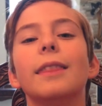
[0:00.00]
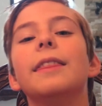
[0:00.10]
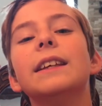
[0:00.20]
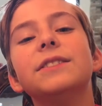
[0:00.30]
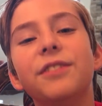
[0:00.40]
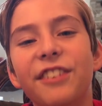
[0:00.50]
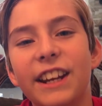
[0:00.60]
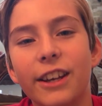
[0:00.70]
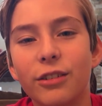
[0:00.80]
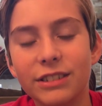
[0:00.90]
This
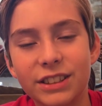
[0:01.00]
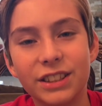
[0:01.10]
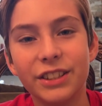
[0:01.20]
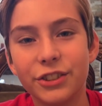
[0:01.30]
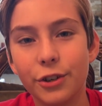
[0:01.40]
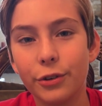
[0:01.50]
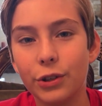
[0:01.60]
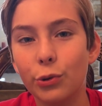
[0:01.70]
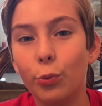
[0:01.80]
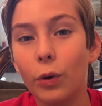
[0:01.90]
video is to show
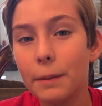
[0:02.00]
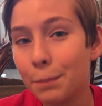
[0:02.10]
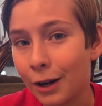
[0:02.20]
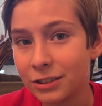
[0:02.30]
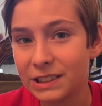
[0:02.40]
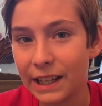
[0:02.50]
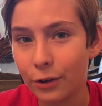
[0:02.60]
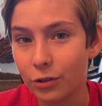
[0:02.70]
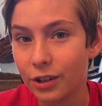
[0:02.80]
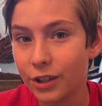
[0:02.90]
you what parts I
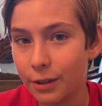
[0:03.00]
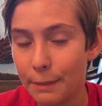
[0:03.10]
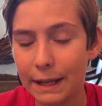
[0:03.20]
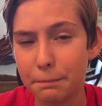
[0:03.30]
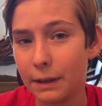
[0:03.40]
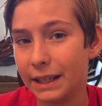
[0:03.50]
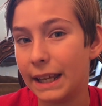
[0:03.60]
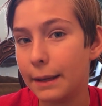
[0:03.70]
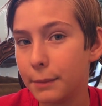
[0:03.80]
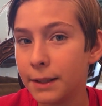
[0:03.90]
ordered to make my
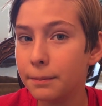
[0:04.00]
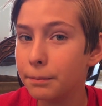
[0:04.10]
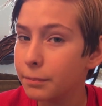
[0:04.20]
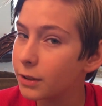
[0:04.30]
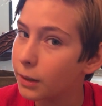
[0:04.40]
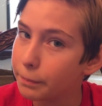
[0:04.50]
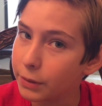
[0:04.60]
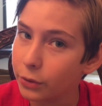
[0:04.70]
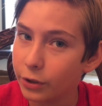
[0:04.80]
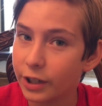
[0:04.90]
gaming
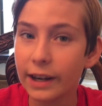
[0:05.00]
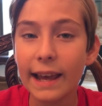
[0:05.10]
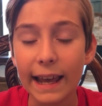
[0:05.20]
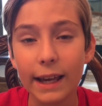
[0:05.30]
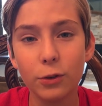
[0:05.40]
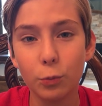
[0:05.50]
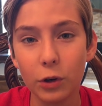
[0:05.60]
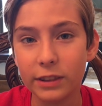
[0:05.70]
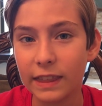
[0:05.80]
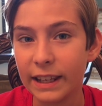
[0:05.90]
computer and
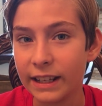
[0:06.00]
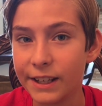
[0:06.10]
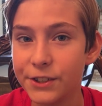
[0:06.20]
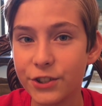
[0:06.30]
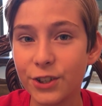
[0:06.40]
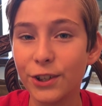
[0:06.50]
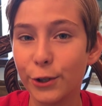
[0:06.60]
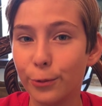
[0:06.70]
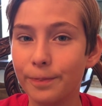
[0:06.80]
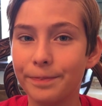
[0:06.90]
what they each
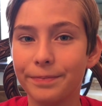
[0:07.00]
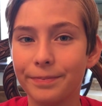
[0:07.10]
do.